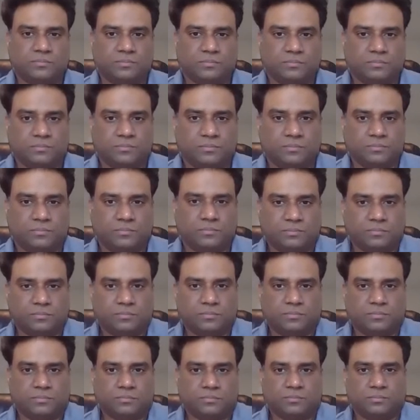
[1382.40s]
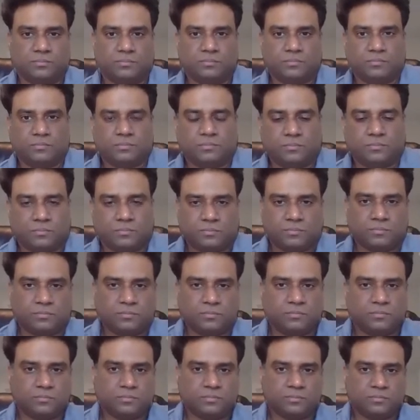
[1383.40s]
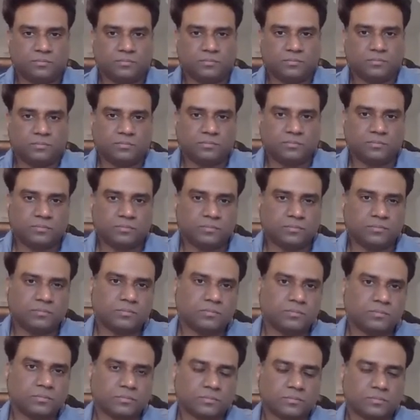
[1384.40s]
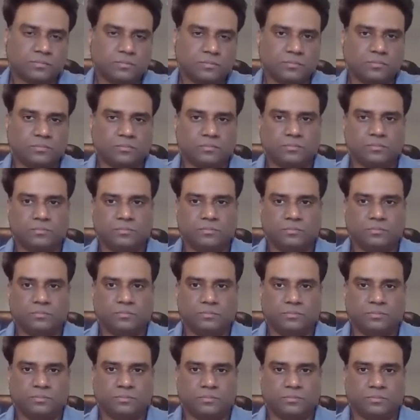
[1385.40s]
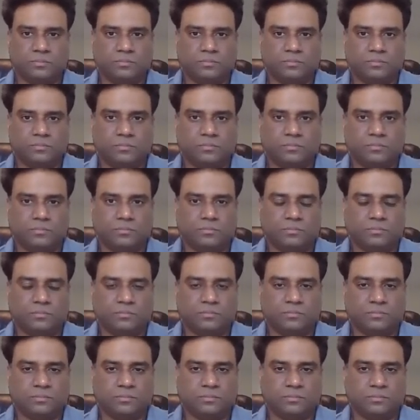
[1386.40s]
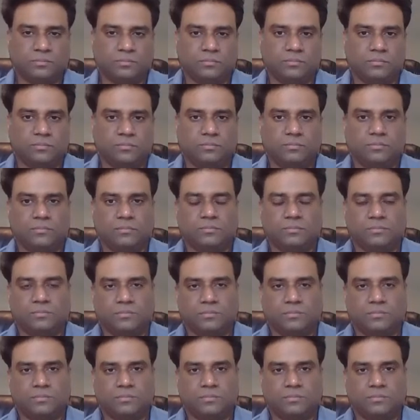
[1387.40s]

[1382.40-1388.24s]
No words are spoken by the person on screen.